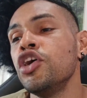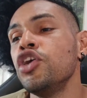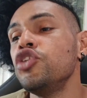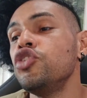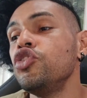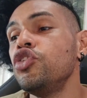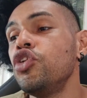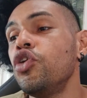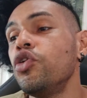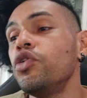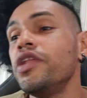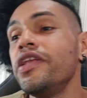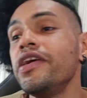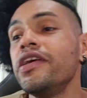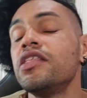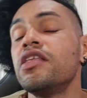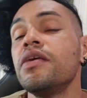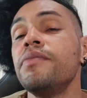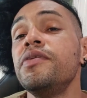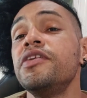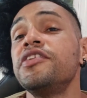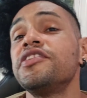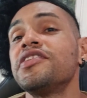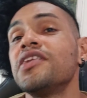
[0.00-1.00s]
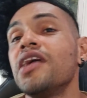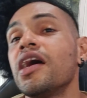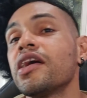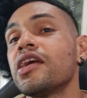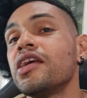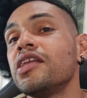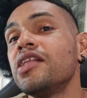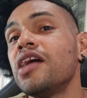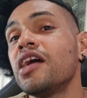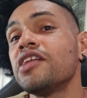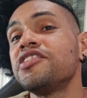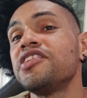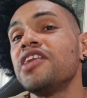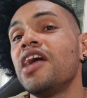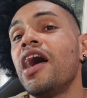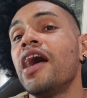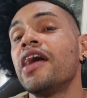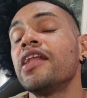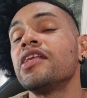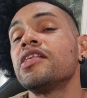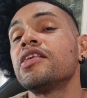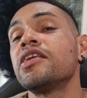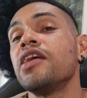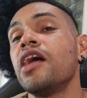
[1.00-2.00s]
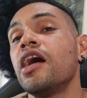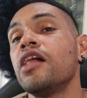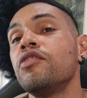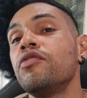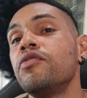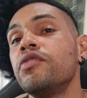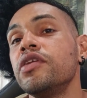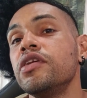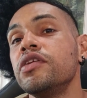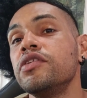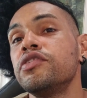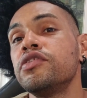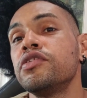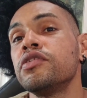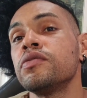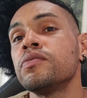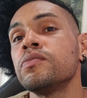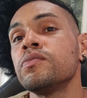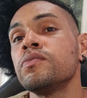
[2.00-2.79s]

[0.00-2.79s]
you don't need to be snacking. That's added calories.